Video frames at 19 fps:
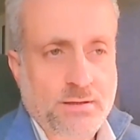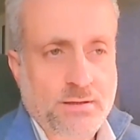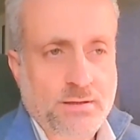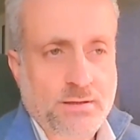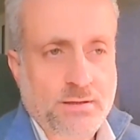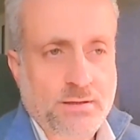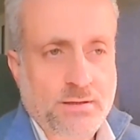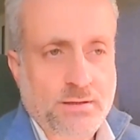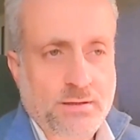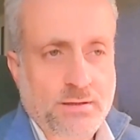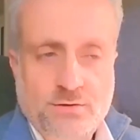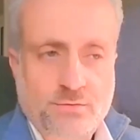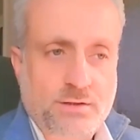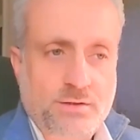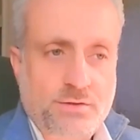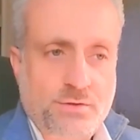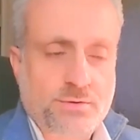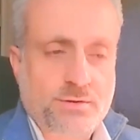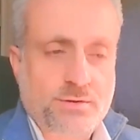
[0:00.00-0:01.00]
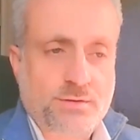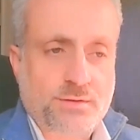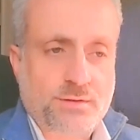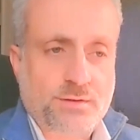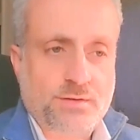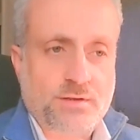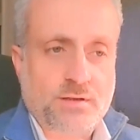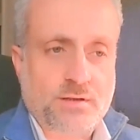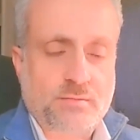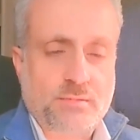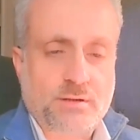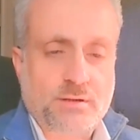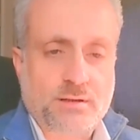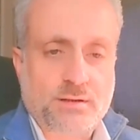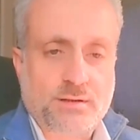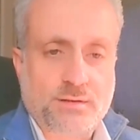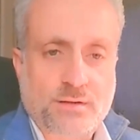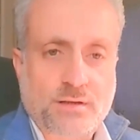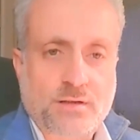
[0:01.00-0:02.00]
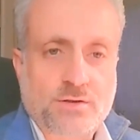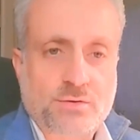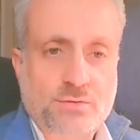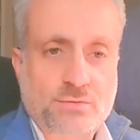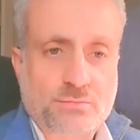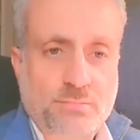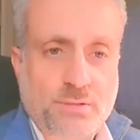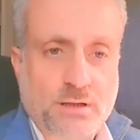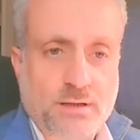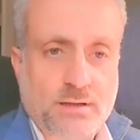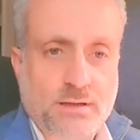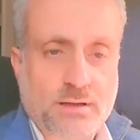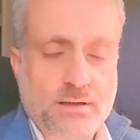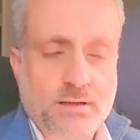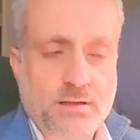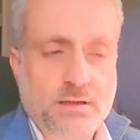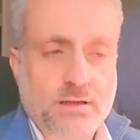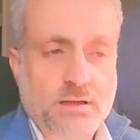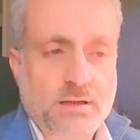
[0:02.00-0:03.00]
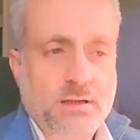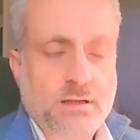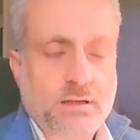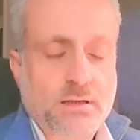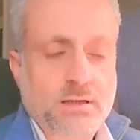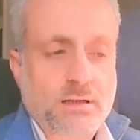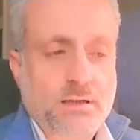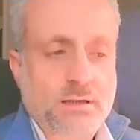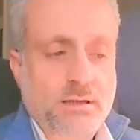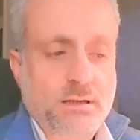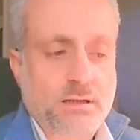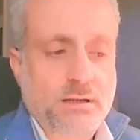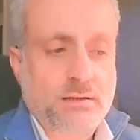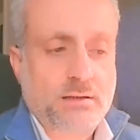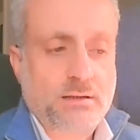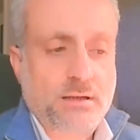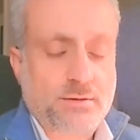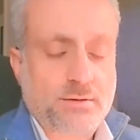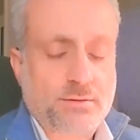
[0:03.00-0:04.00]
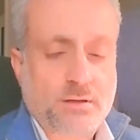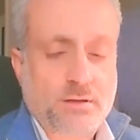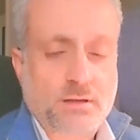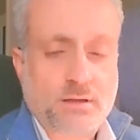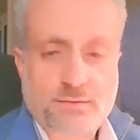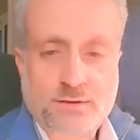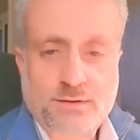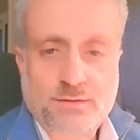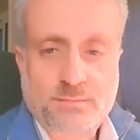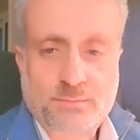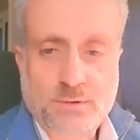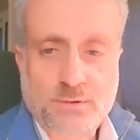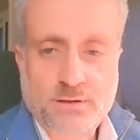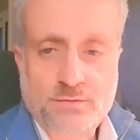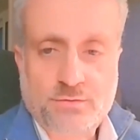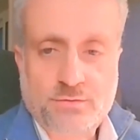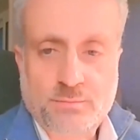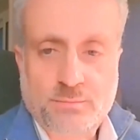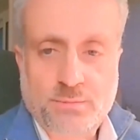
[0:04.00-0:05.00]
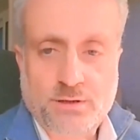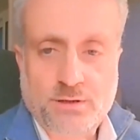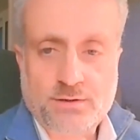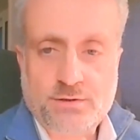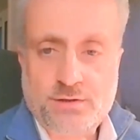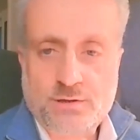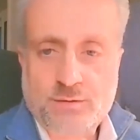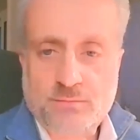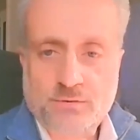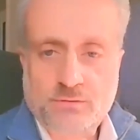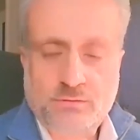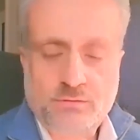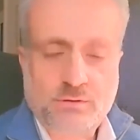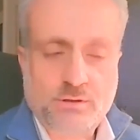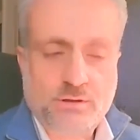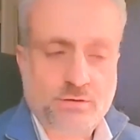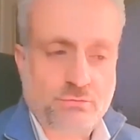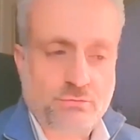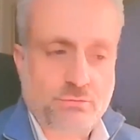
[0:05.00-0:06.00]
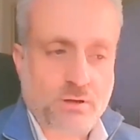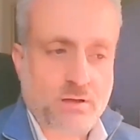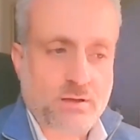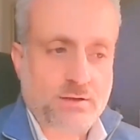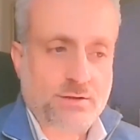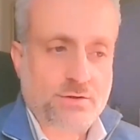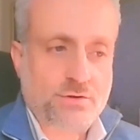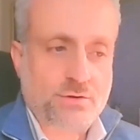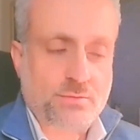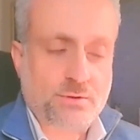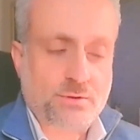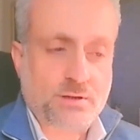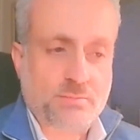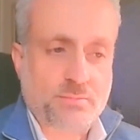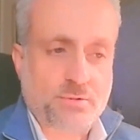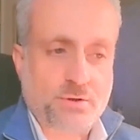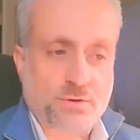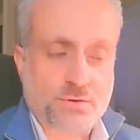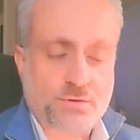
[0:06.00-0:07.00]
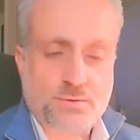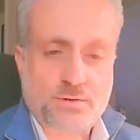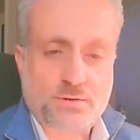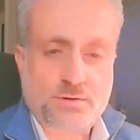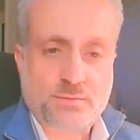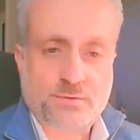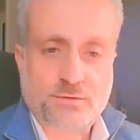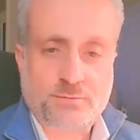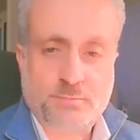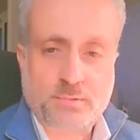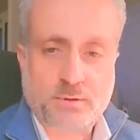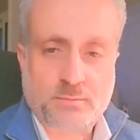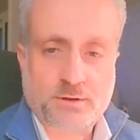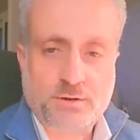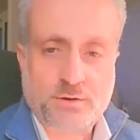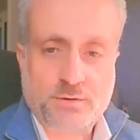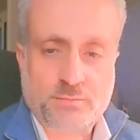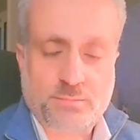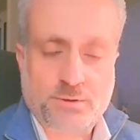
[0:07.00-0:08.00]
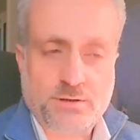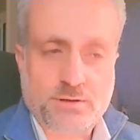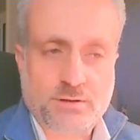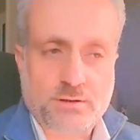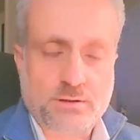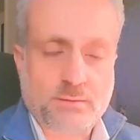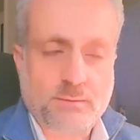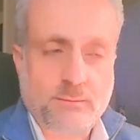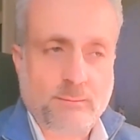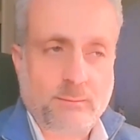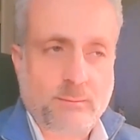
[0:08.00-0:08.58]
Russian invasion of Ukraine. They saw the system and they decided to buy it. And now you have this military partnership between Israel and Germany, but also in terms of public opinion.